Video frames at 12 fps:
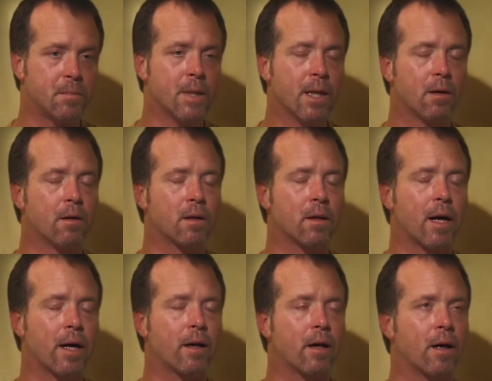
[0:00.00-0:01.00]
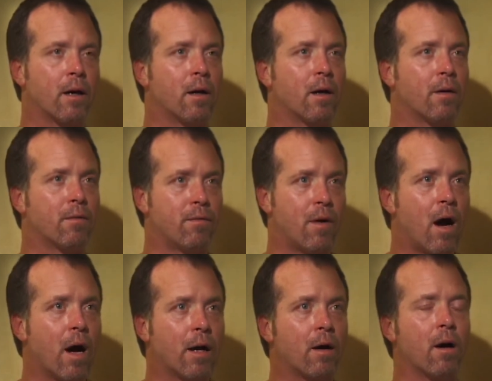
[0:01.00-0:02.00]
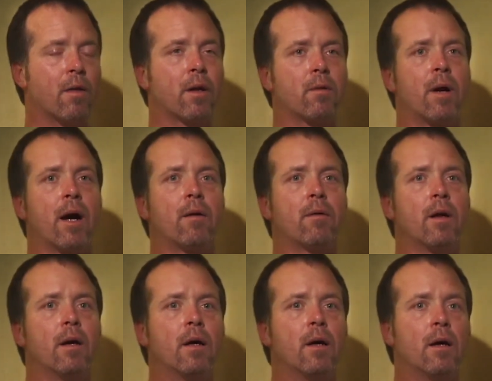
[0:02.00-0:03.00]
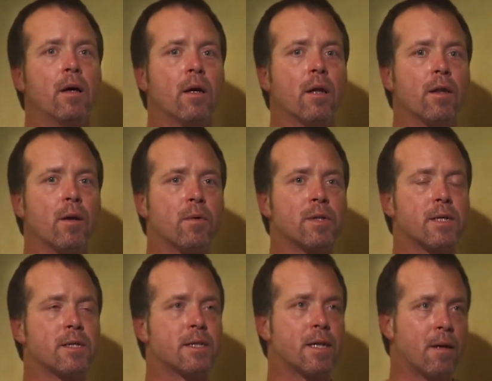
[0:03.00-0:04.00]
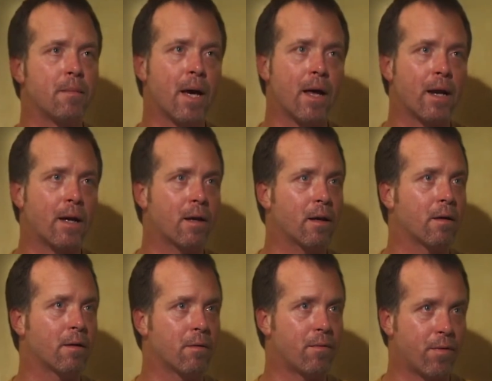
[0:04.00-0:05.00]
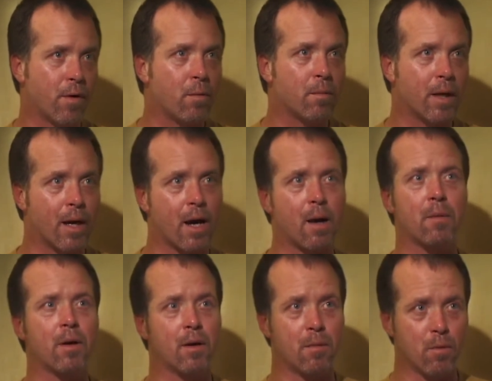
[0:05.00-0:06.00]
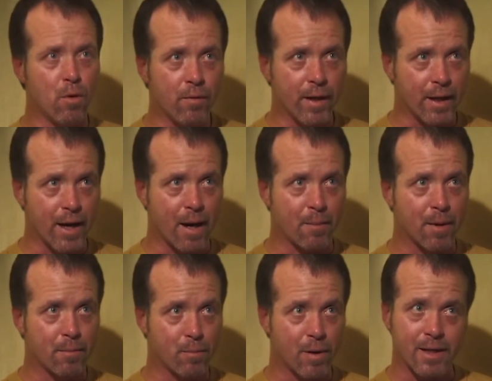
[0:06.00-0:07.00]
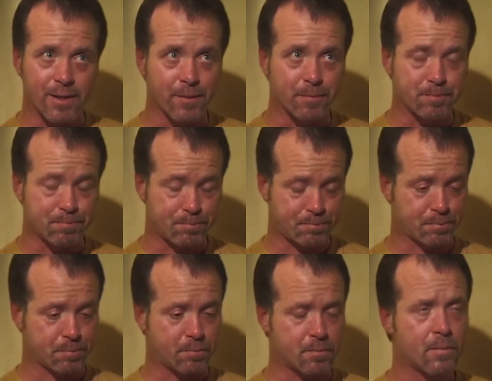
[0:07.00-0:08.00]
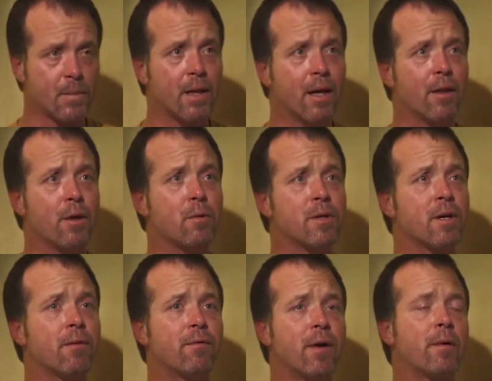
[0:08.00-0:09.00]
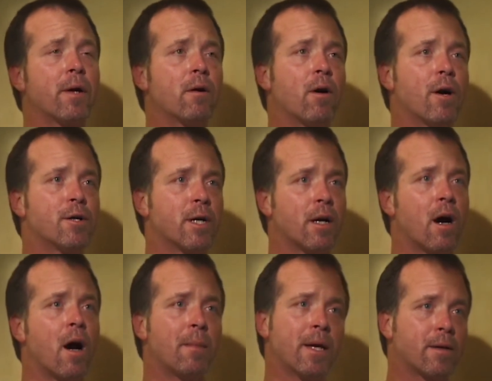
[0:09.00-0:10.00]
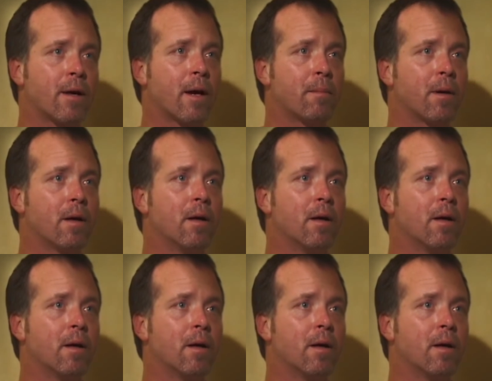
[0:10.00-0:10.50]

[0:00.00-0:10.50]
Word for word: It looked like a, a fog on the ground there was a cinematic film camera, a movie camera present, and there was a very large Ikegami type